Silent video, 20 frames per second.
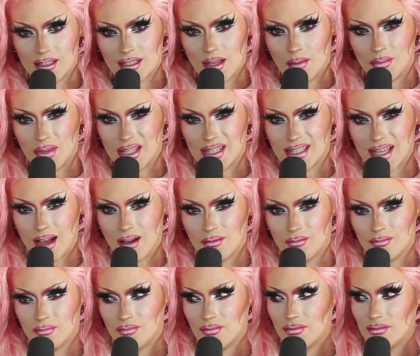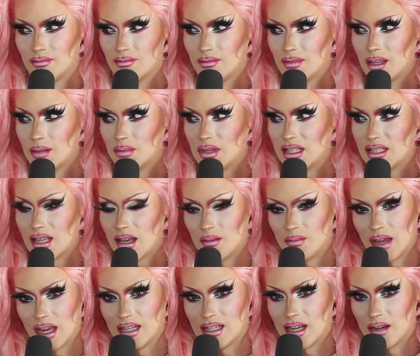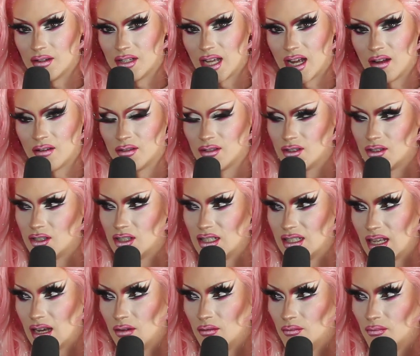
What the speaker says: said, peace out. Peace up, A-Town down. She's out.